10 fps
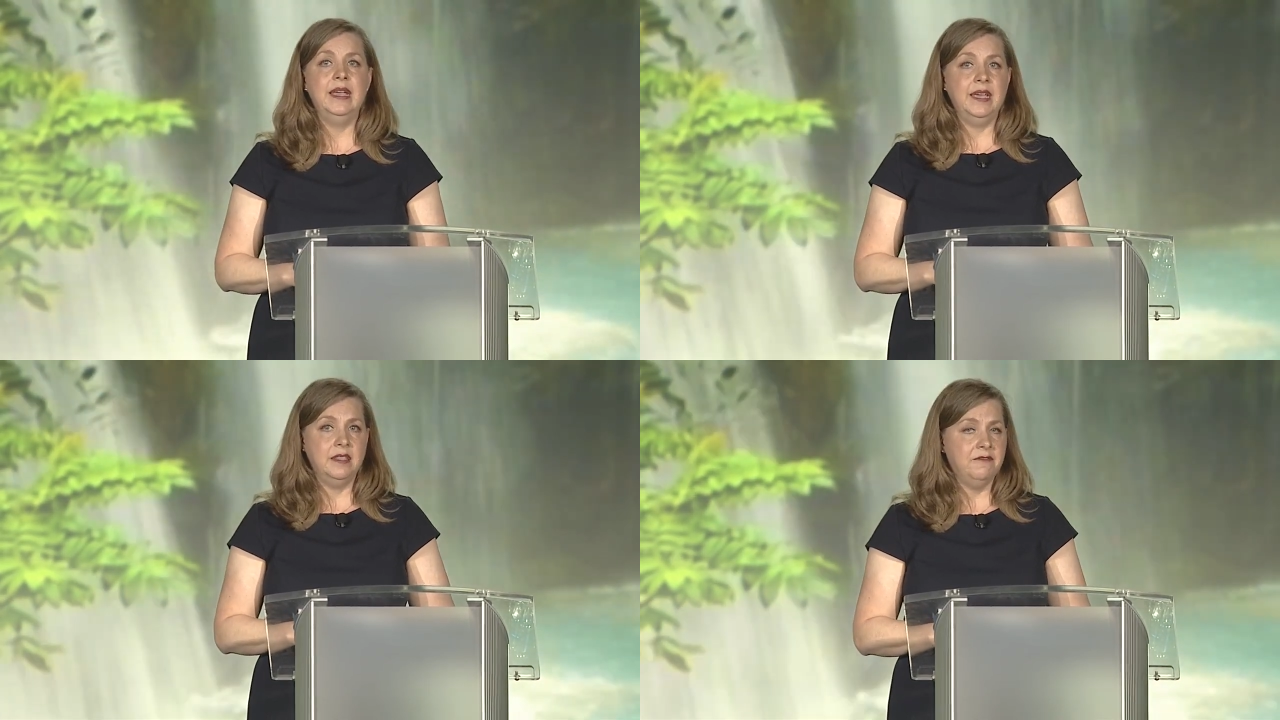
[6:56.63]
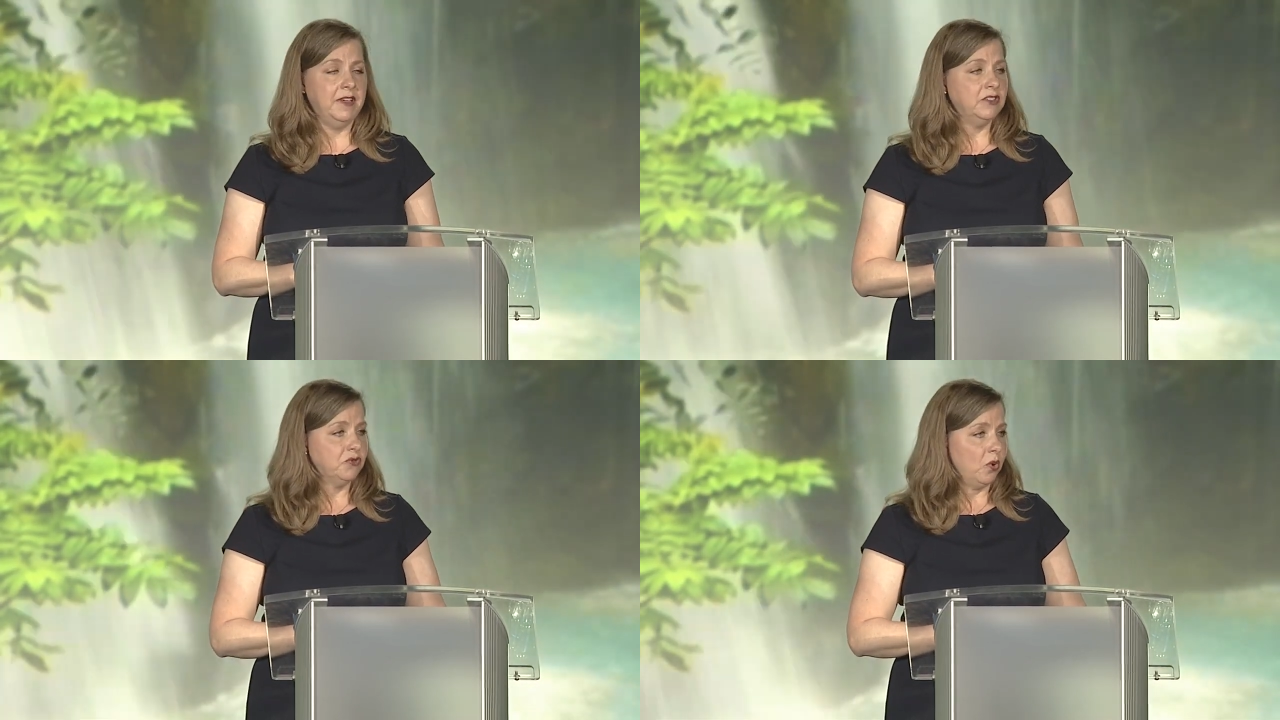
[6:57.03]
in the
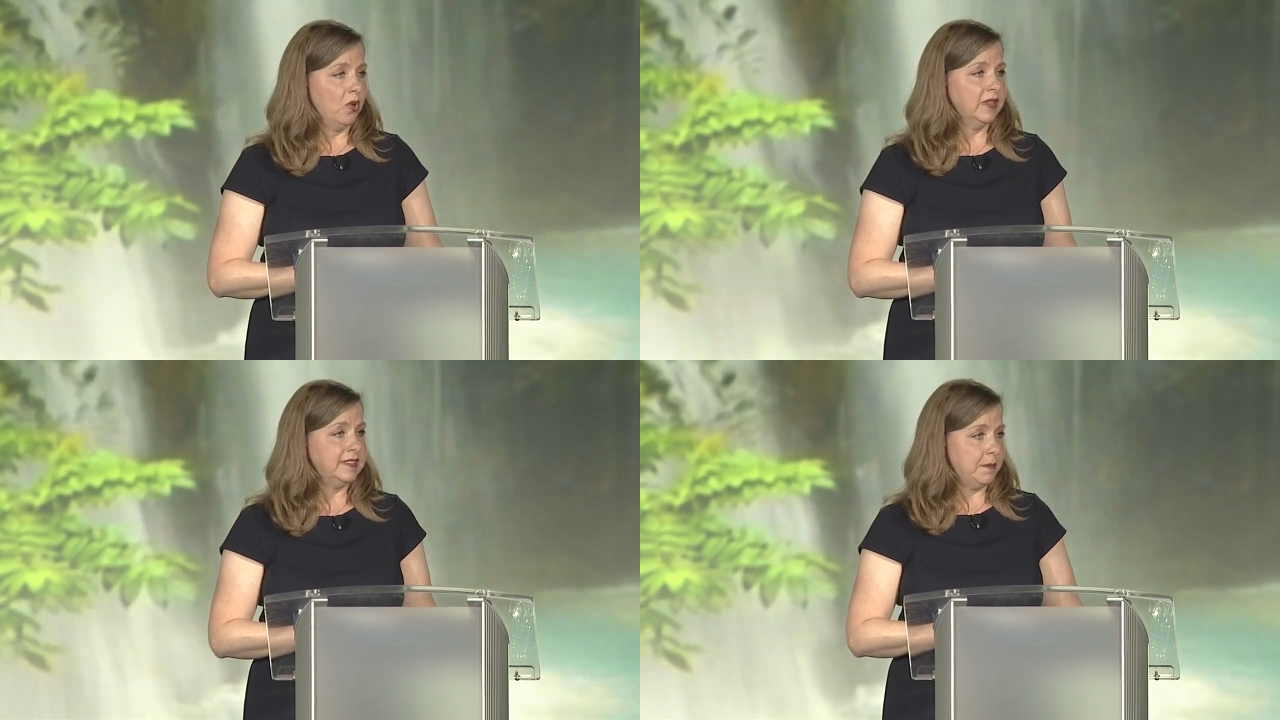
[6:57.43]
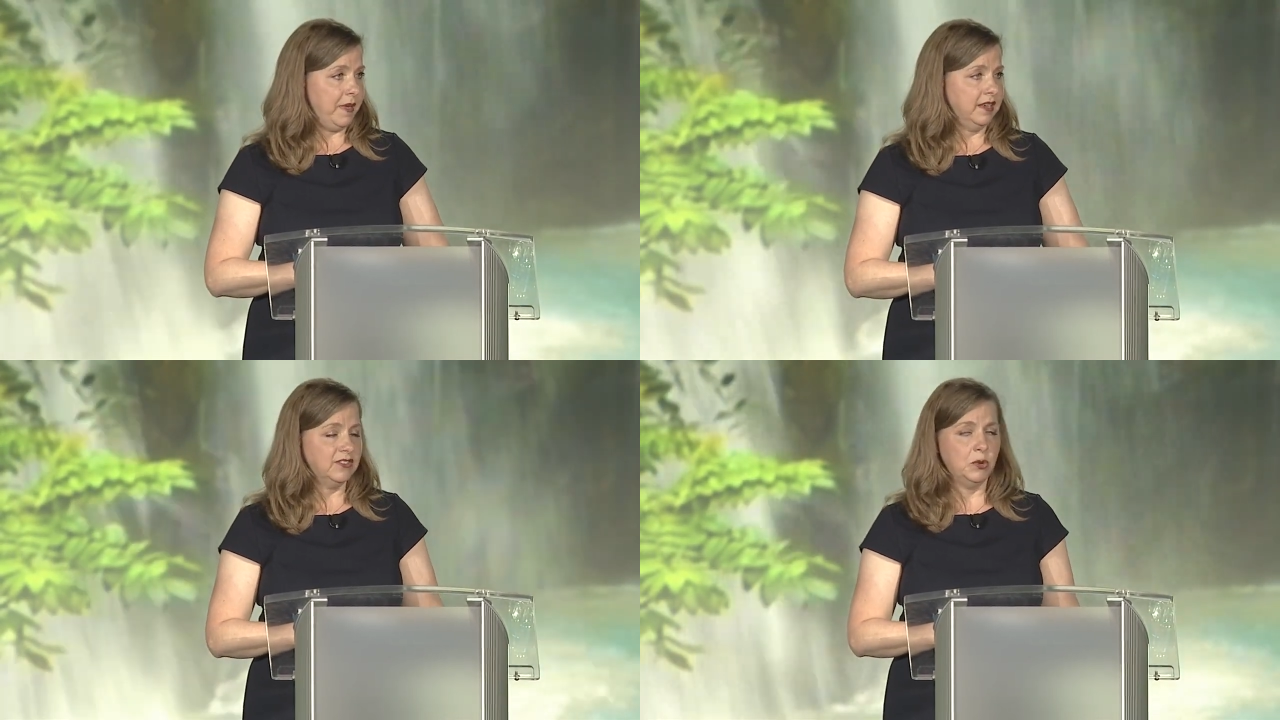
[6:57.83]
Fed's role as a
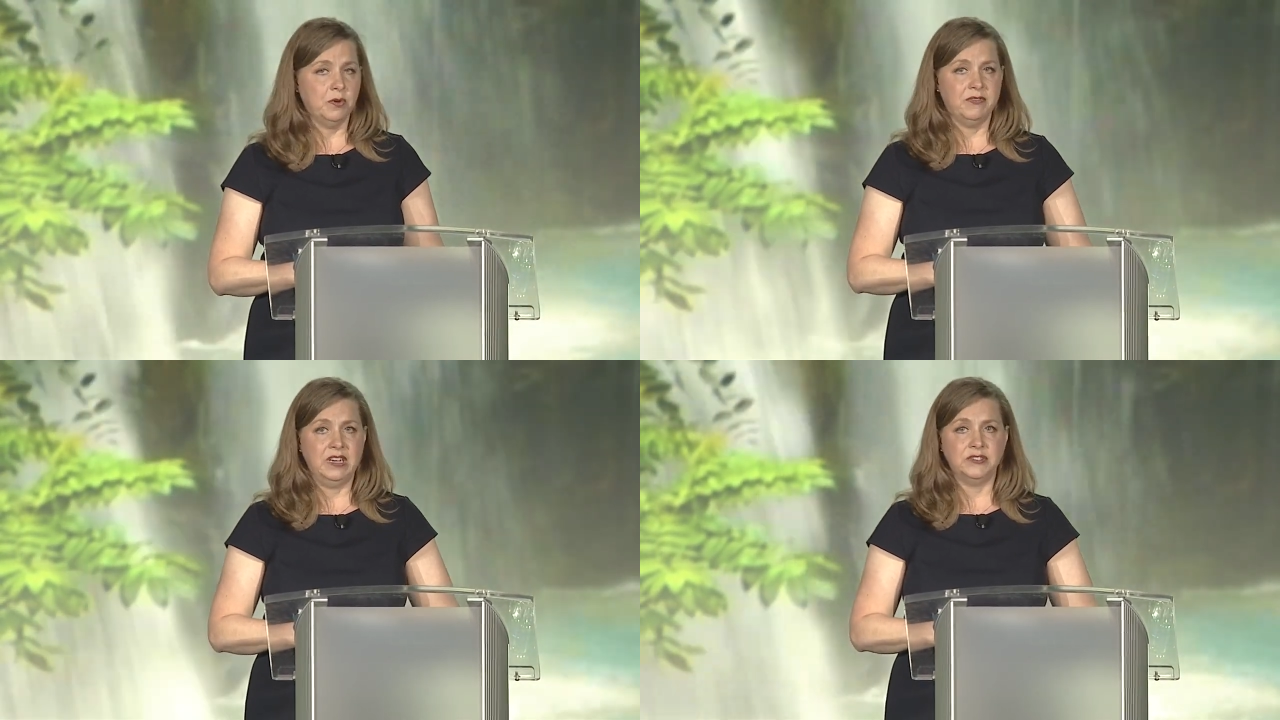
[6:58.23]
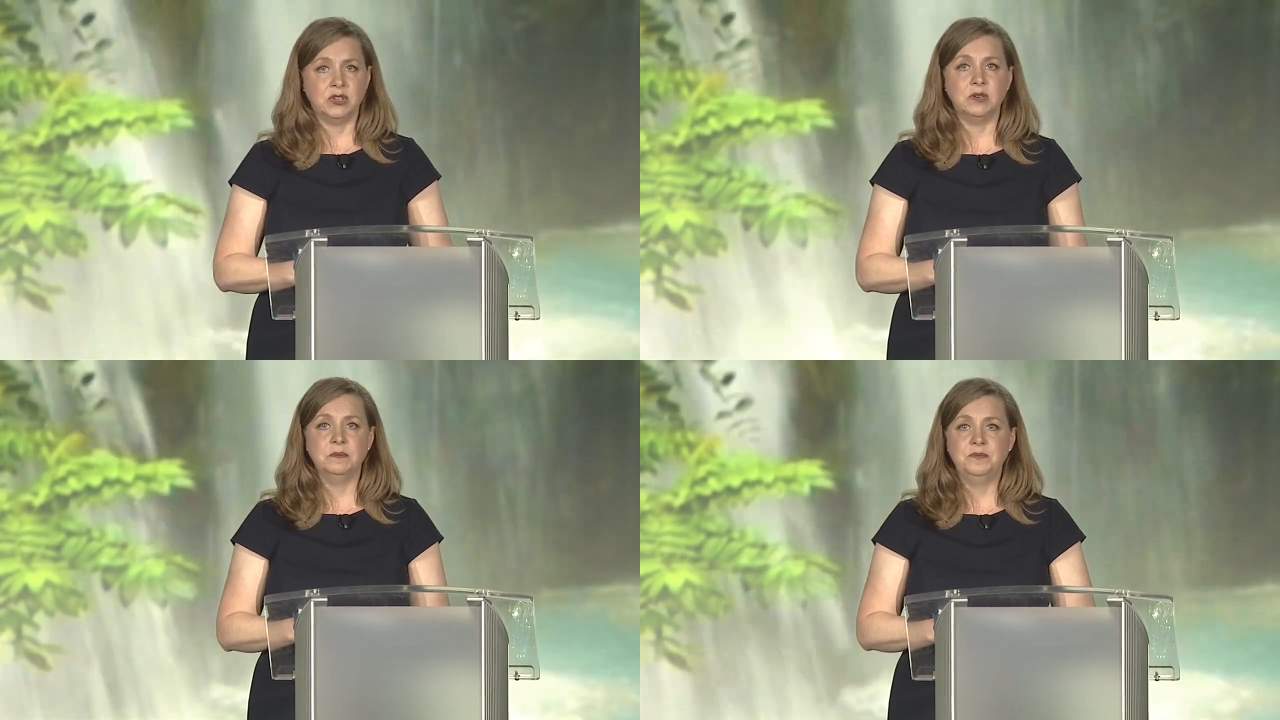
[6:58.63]
bank
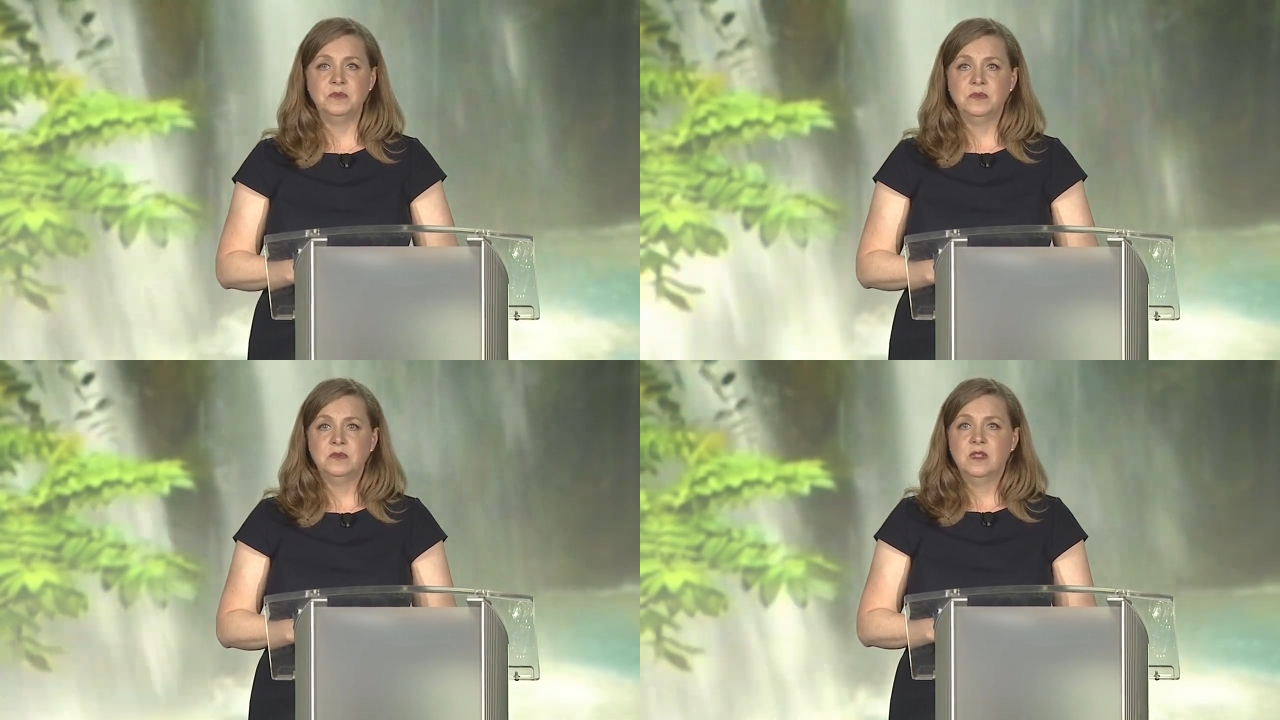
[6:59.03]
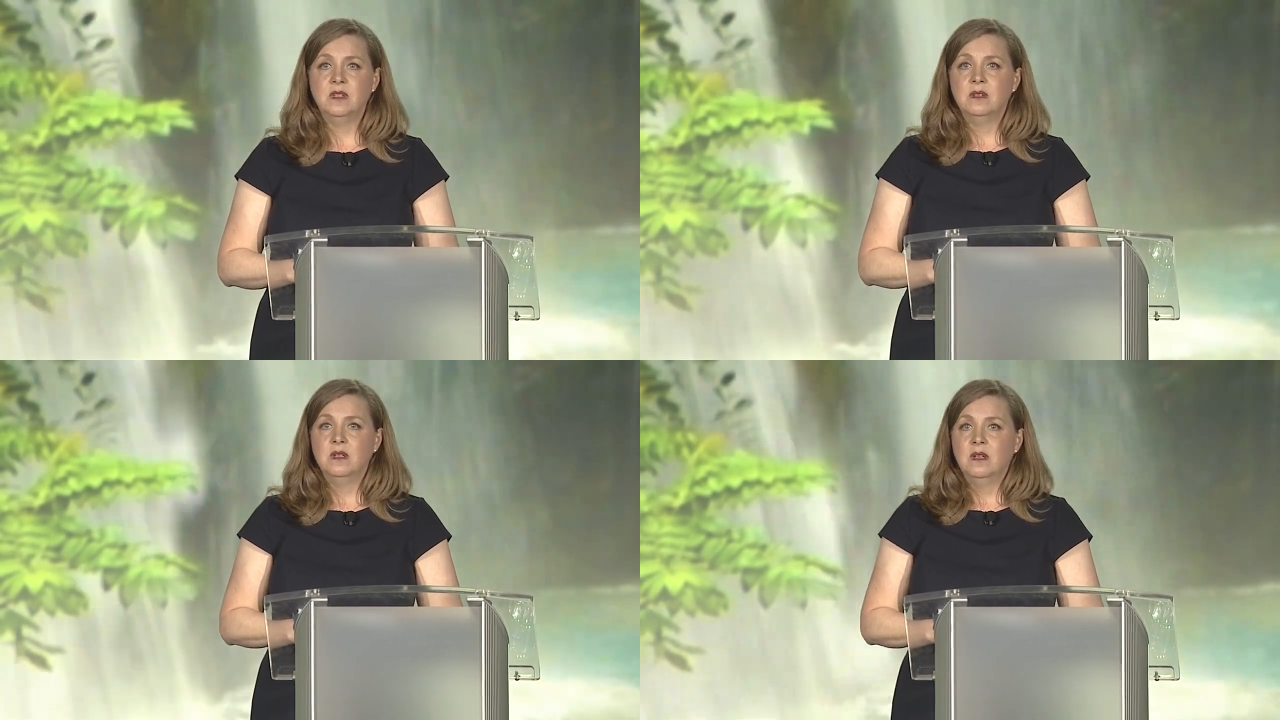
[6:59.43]
supervisor.
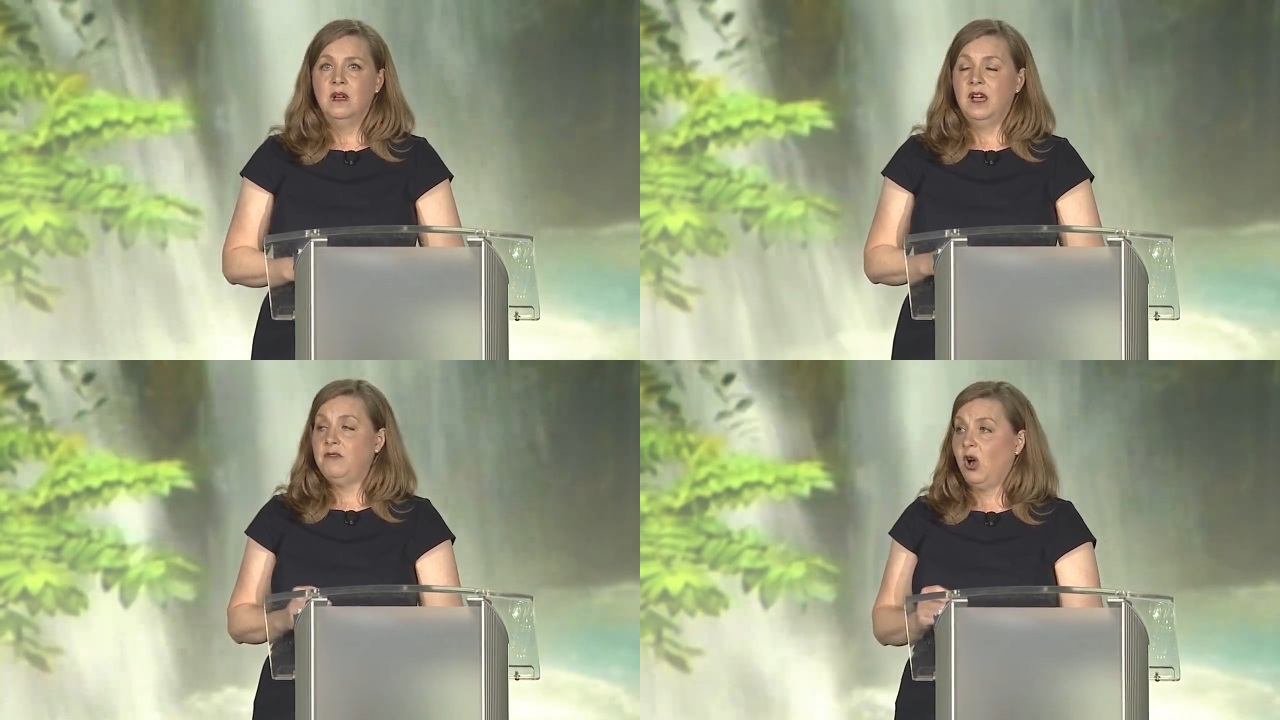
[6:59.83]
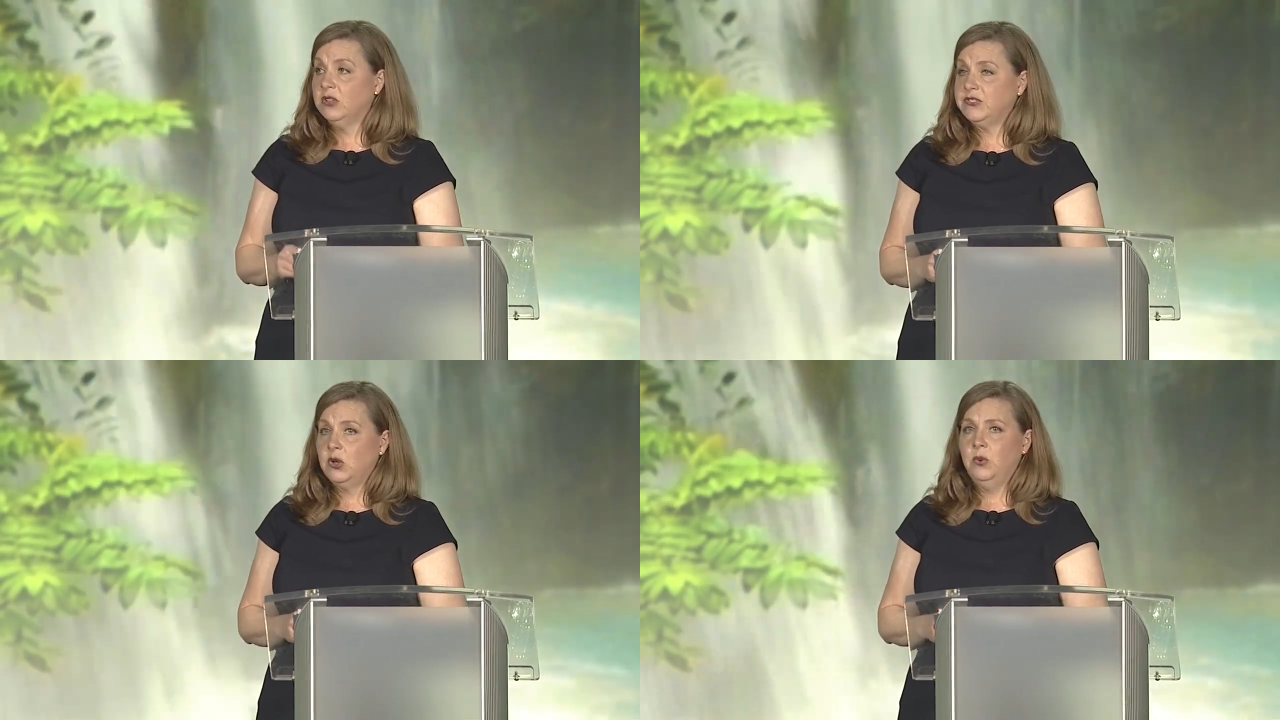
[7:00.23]
I've also